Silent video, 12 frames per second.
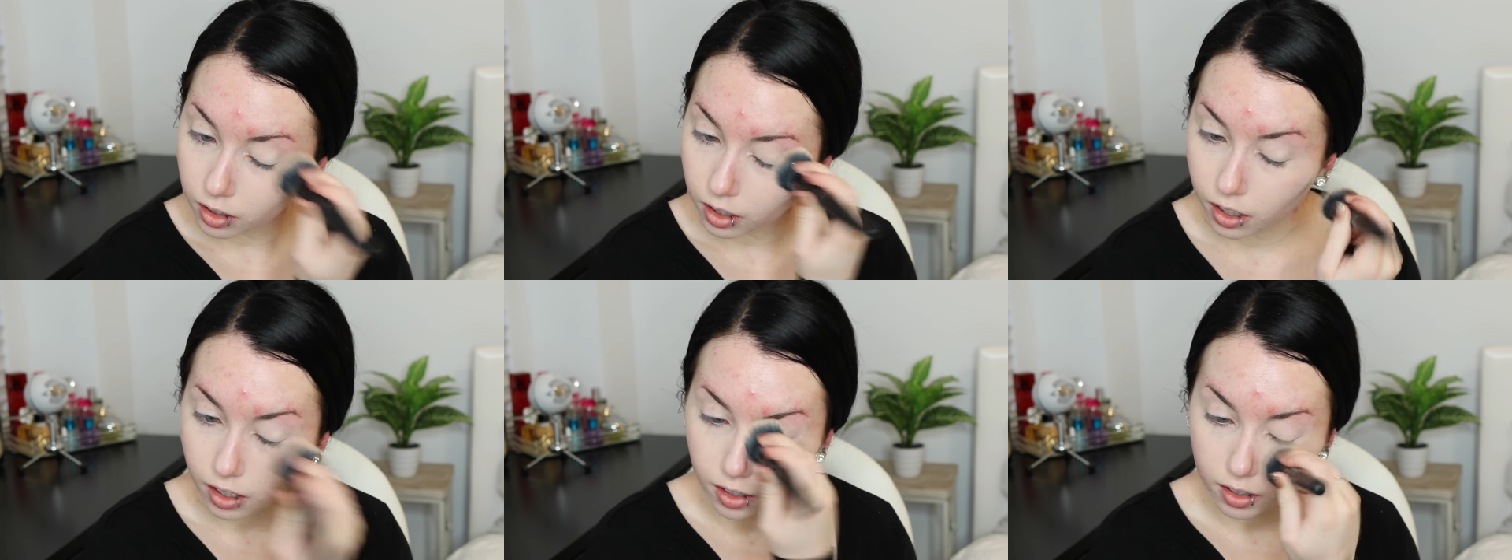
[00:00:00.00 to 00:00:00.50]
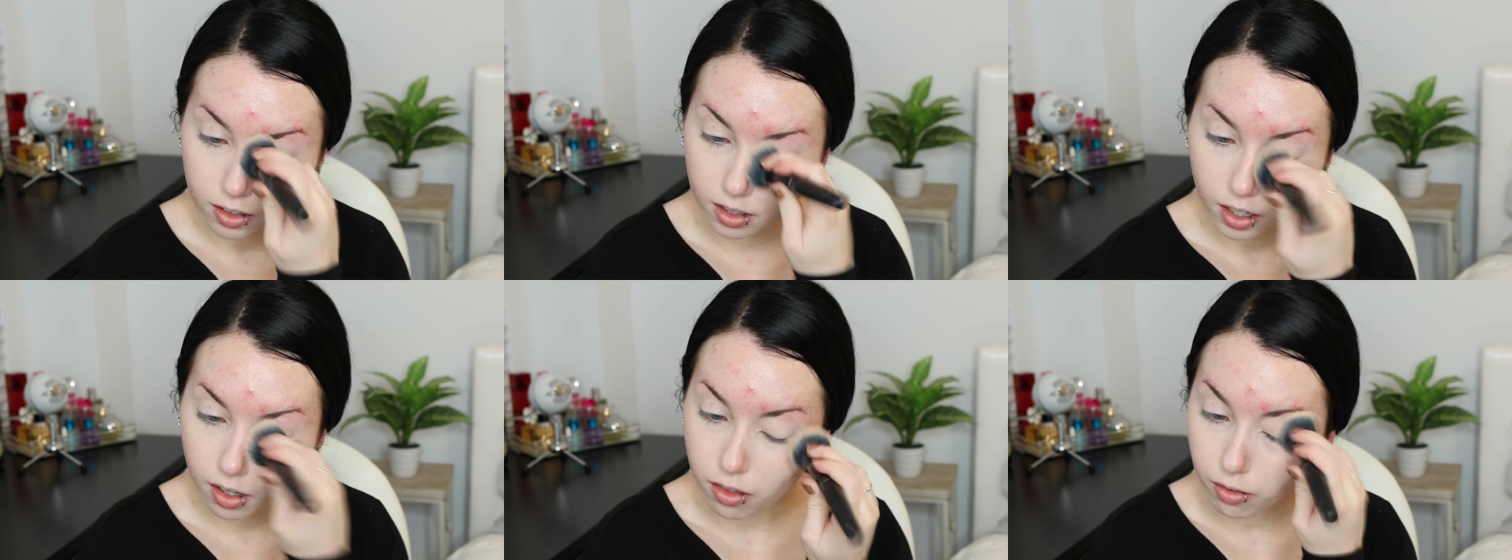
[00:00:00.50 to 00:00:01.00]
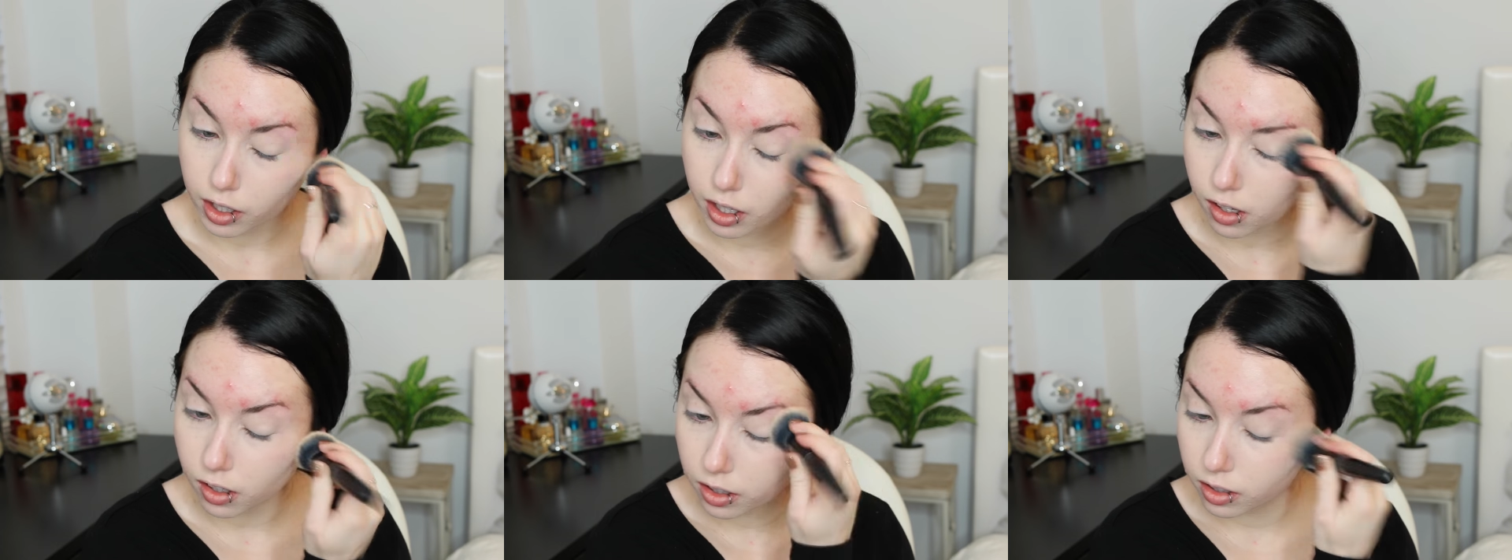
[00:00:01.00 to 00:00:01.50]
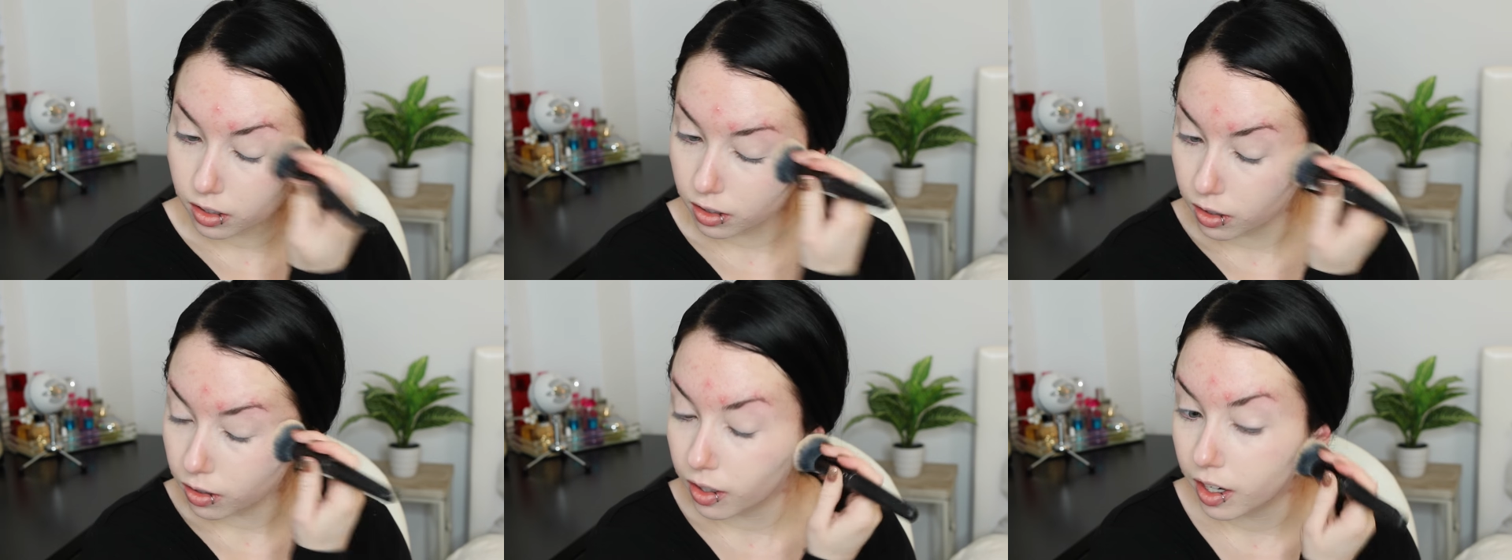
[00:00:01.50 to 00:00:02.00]
And it's like $3,
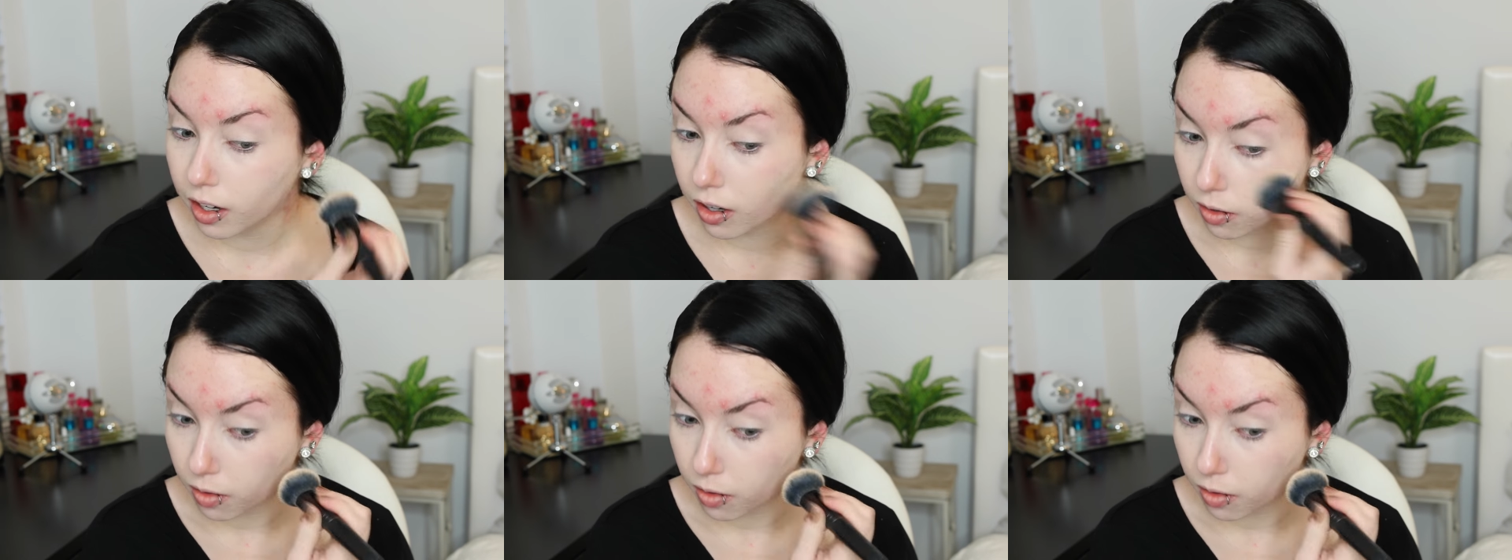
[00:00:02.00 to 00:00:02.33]
so you can't go